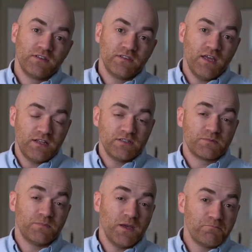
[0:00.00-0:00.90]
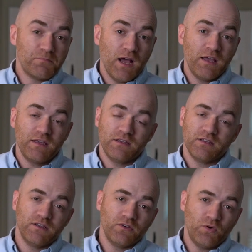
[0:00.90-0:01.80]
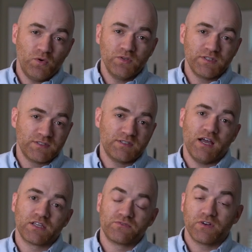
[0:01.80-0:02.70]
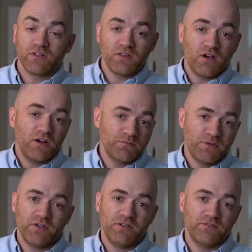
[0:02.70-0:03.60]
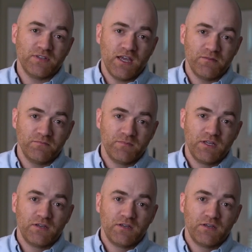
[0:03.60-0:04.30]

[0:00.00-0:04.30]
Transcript: that is, by buying and holding stocks for a long period of time,